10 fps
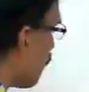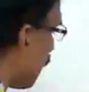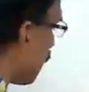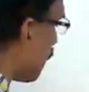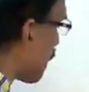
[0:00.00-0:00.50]

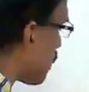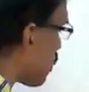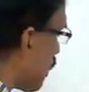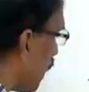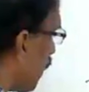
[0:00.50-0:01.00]
let us
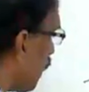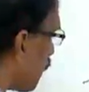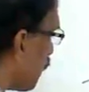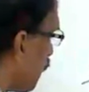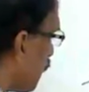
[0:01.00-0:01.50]
take
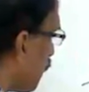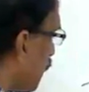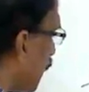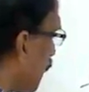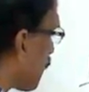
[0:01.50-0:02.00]
a
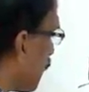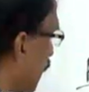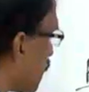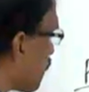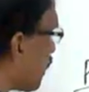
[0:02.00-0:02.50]
cos
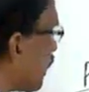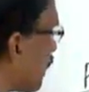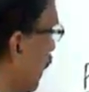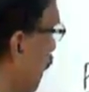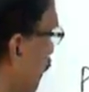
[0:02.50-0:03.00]
theta,
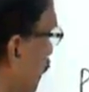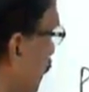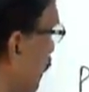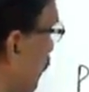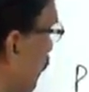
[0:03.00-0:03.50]

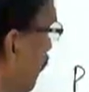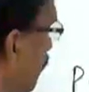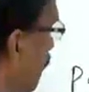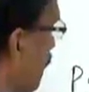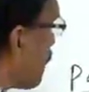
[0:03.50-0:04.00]
b
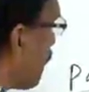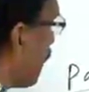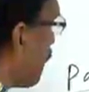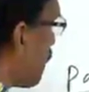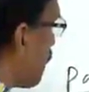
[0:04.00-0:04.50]
sin
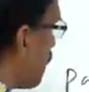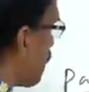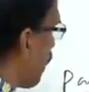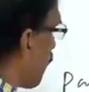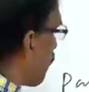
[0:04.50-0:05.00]
theta.
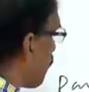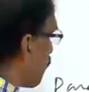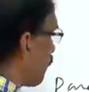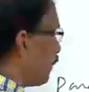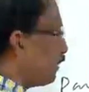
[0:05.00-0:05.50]

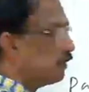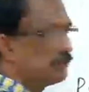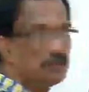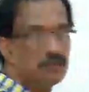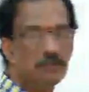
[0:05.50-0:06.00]

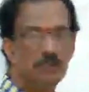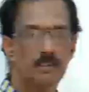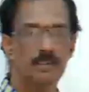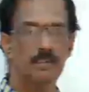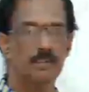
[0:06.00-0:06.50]
This
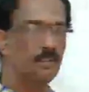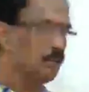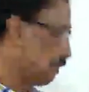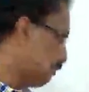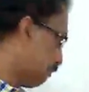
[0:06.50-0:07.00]
is
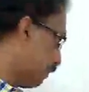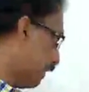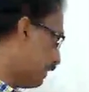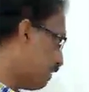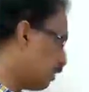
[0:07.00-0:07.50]
point,
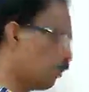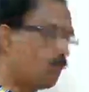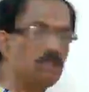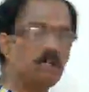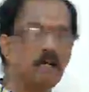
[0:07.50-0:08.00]
you
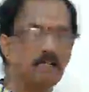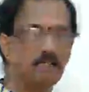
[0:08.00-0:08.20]
got it.